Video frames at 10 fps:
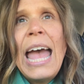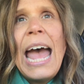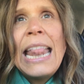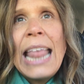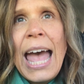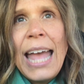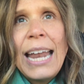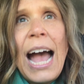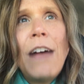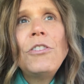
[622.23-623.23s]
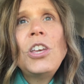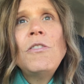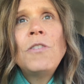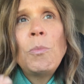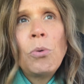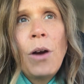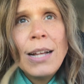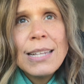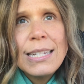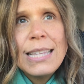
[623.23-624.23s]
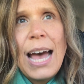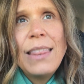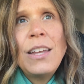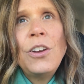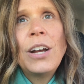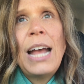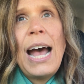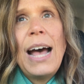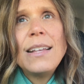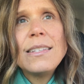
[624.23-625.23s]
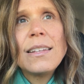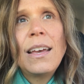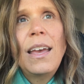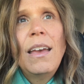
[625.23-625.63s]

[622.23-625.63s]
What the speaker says: And then after you've processed that, then you're going to ask,